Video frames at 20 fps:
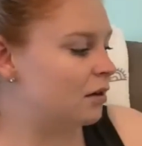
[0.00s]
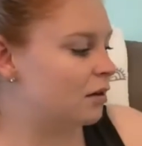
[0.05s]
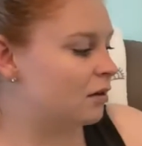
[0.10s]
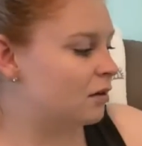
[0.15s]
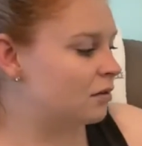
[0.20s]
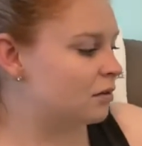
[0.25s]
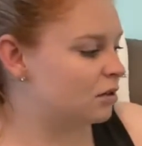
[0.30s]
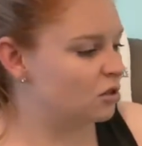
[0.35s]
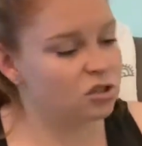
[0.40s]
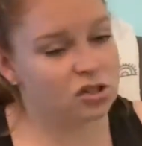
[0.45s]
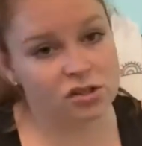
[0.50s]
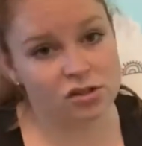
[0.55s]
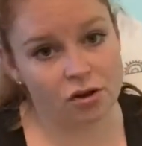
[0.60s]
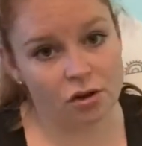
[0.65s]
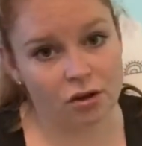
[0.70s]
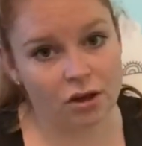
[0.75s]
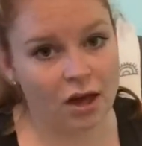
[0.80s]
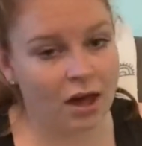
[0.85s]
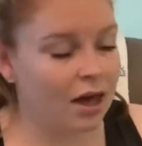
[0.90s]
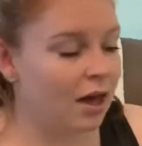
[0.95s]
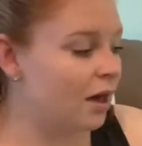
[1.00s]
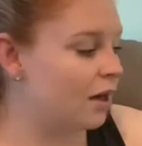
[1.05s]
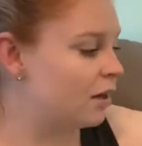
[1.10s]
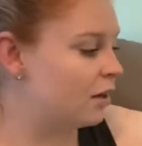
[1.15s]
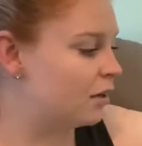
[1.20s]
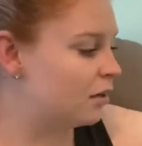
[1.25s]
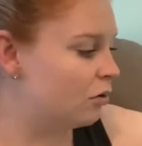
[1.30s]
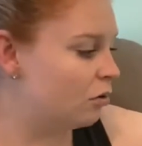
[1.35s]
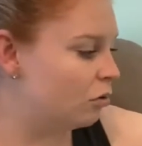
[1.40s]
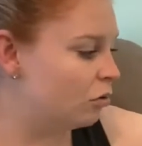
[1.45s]
that she's
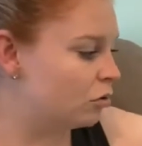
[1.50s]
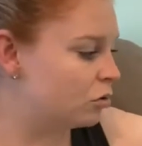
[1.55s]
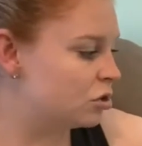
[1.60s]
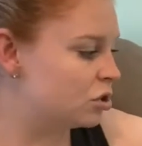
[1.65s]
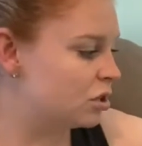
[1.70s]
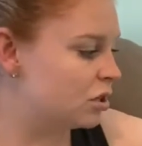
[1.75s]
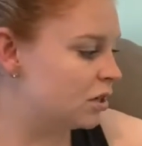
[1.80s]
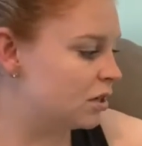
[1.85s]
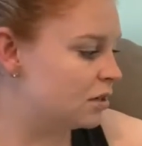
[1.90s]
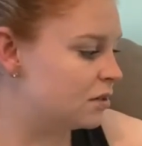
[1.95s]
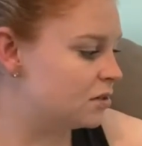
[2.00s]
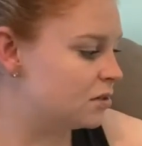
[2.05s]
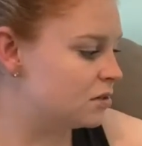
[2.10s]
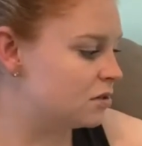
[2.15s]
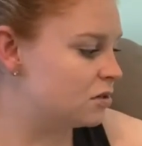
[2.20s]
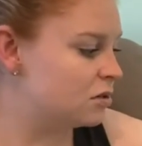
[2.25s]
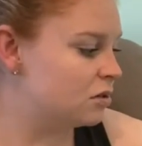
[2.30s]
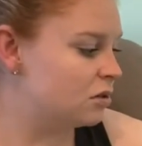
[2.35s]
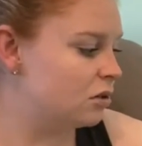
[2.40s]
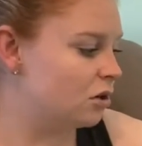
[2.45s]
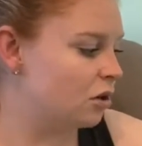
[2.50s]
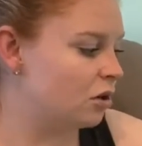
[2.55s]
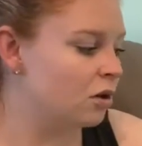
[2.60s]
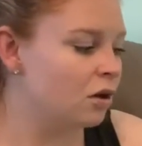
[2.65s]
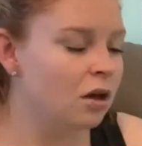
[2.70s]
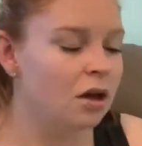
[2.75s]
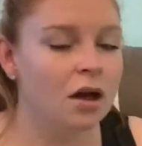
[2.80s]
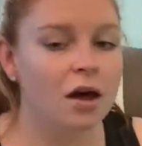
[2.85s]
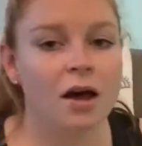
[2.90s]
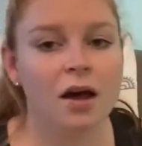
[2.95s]
okay, or she needs to,
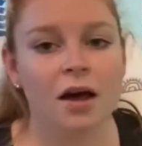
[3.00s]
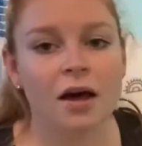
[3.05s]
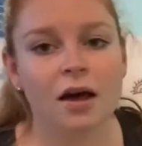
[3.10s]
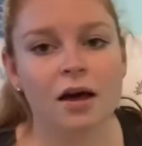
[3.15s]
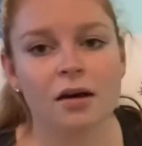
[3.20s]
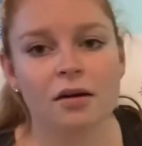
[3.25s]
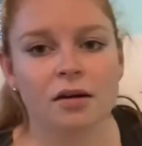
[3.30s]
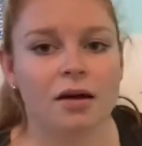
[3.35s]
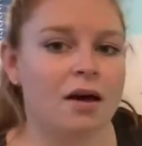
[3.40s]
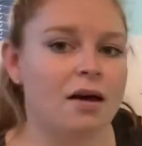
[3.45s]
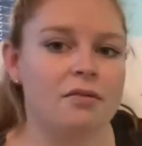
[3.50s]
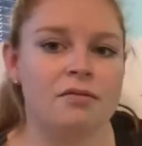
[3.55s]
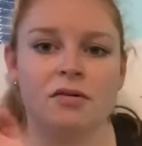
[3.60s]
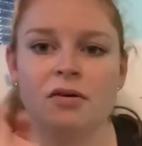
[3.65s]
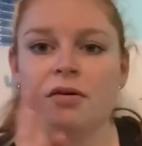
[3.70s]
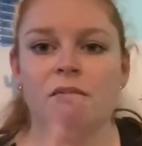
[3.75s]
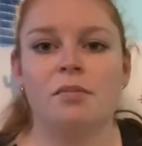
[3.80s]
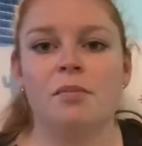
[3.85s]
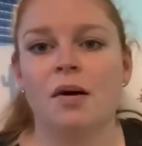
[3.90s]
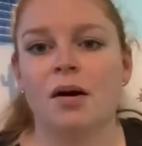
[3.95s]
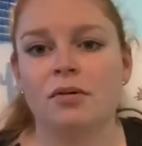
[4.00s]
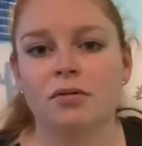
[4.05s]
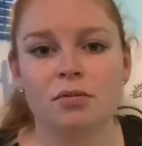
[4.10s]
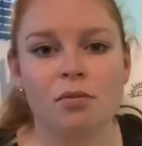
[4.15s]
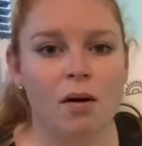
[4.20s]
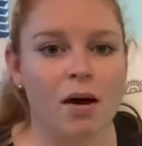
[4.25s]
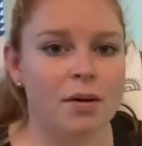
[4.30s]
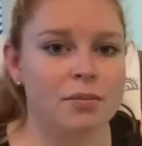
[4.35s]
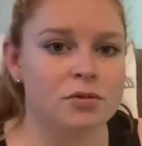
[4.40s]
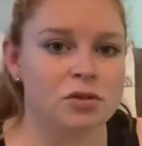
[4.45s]
have her mouth
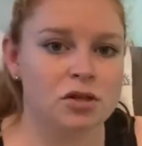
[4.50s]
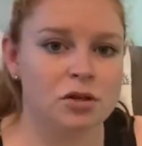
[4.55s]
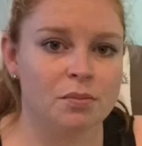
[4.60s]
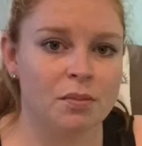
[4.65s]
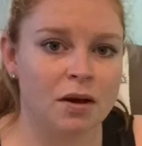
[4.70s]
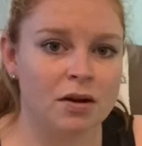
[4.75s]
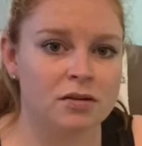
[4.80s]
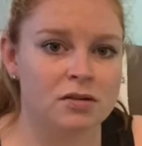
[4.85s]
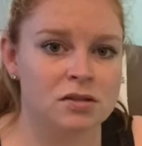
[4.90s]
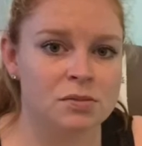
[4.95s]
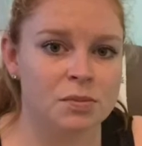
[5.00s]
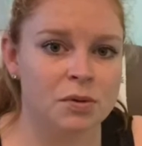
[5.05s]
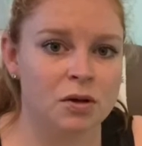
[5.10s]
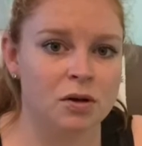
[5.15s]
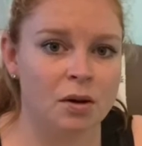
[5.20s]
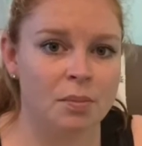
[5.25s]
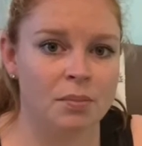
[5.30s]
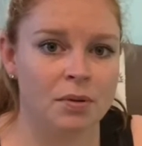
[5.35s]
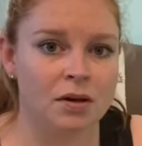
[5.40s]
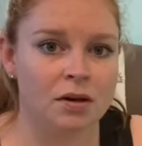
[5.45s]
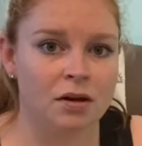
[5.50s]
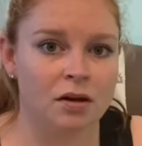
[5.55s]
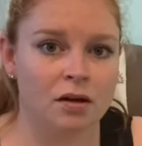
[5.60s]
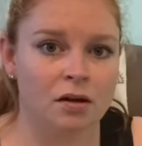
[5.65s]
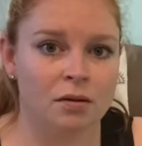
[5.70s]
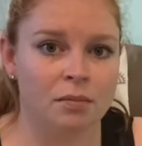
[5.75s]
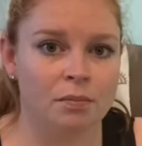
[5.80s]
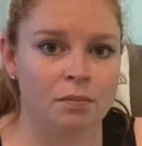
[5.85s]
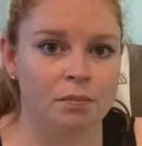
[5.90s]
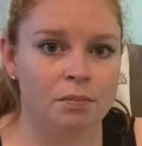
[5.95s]
wiped. She might have spewed up in
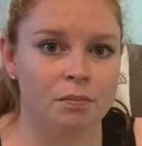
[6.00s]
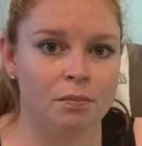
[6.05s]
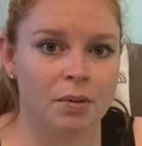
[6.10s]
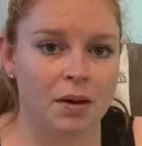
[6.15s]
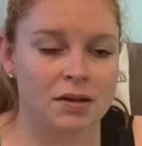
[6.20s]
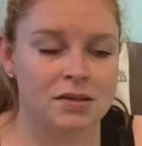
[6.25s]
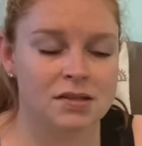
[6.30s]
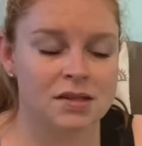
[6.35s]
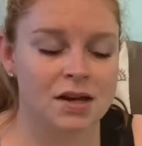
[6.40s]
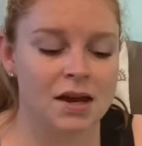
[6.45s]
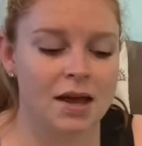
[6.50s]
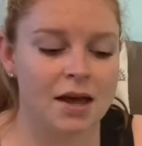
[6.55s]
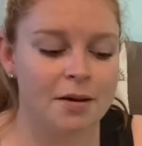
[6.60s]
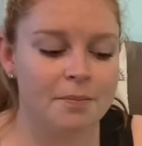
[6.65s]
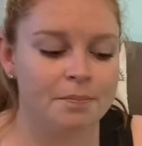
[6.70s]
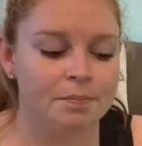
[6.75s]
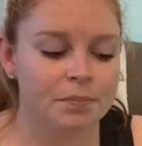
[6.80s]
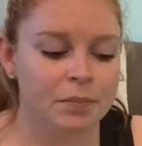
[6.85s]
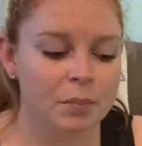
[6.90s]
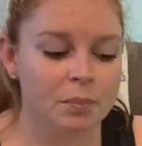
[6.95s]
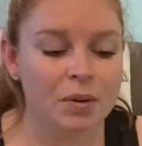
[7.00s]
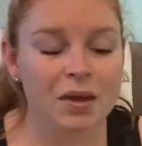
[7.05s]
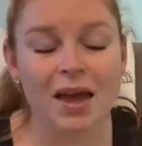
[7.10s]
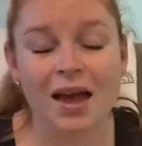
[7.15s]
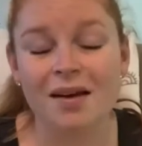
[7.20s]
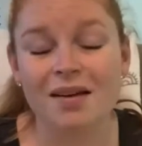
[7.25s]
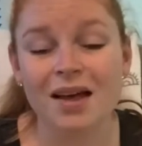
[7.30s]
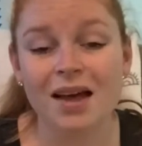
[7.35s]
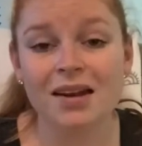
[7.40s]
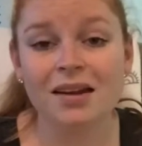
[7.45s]
her bassinet. But
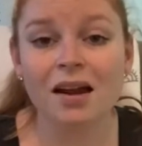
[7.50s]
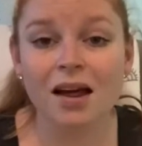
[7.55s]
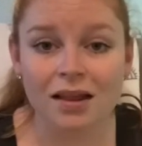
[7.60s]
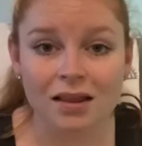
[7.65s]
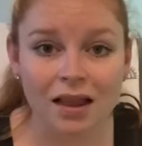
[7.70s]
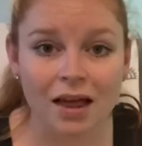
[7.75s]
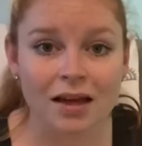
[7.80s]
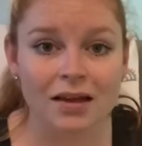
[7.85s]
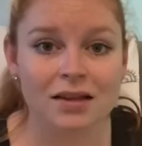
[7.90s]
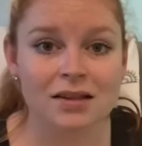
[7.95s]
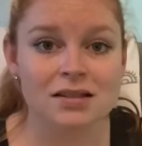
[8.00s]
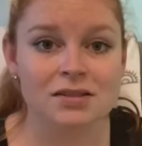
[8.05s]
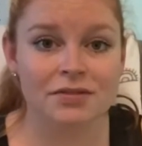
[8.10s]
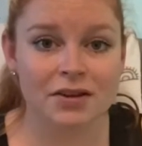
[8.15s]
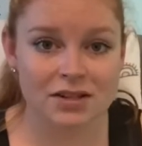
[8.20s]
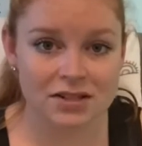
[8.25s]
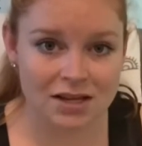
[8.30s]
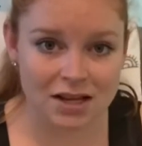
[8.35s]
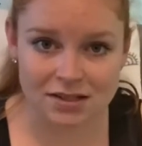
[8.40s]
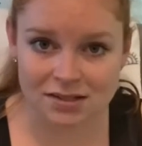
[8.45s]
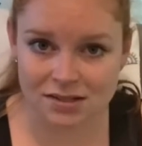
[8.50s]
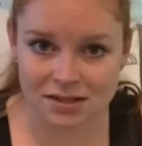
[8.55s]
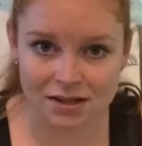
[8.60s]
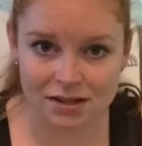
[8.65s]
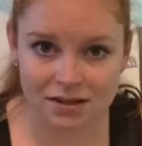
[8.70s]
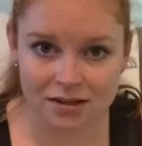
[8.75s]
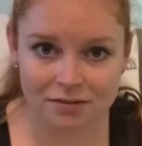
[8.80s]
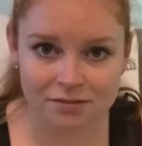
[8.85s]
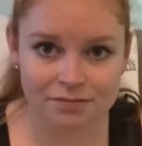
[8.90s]
yeah, a nightlight is fantastic.